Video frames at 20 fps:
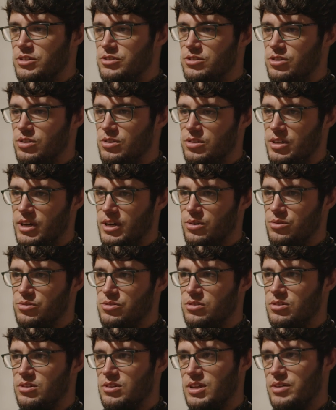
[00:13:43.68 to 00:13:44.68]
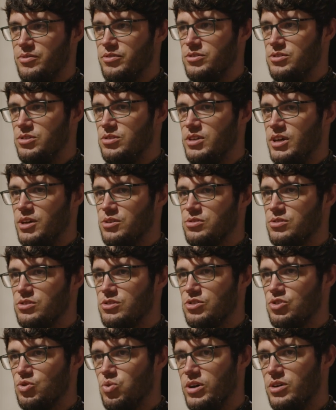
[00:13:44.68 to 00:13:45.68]
2011,
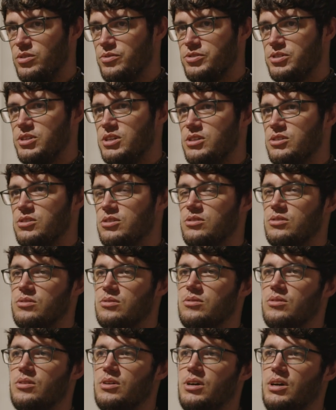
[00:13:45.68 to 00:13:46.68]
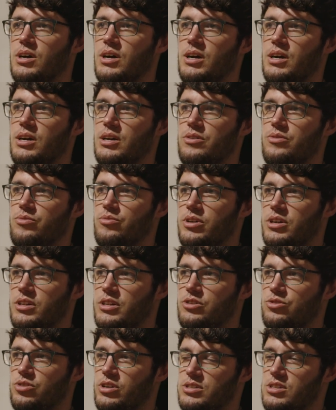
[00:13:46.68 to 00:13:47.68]
2012 season, I'd
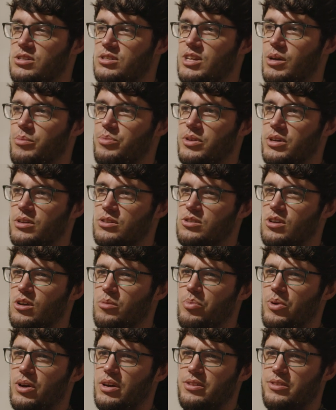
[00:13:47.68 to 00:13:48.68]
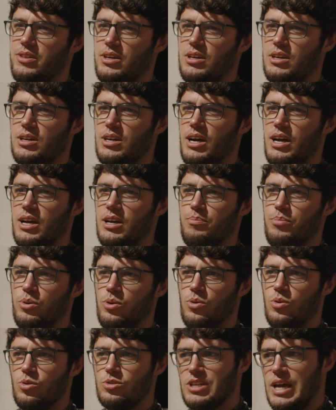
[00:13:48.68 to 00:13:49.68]
really tried to step things up. I think I
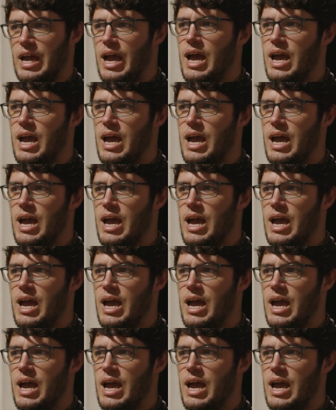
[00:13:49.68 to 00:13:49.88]
bought